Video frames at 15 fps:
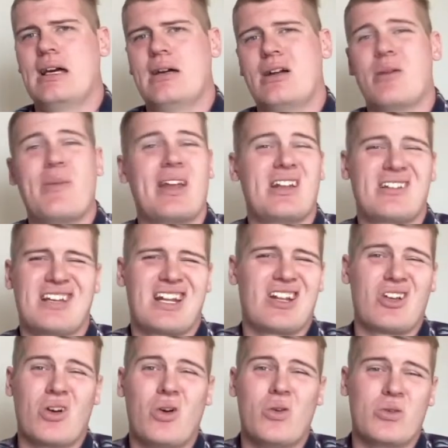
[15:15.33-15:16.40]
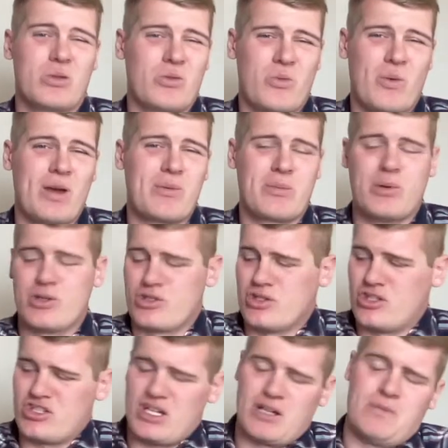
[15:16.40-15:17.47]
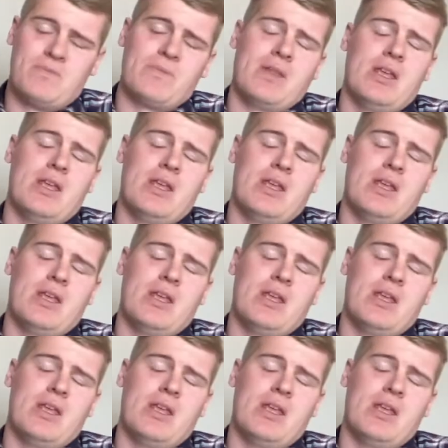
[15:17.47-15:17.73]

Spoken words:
kind of goal or the way we're pushing the channel.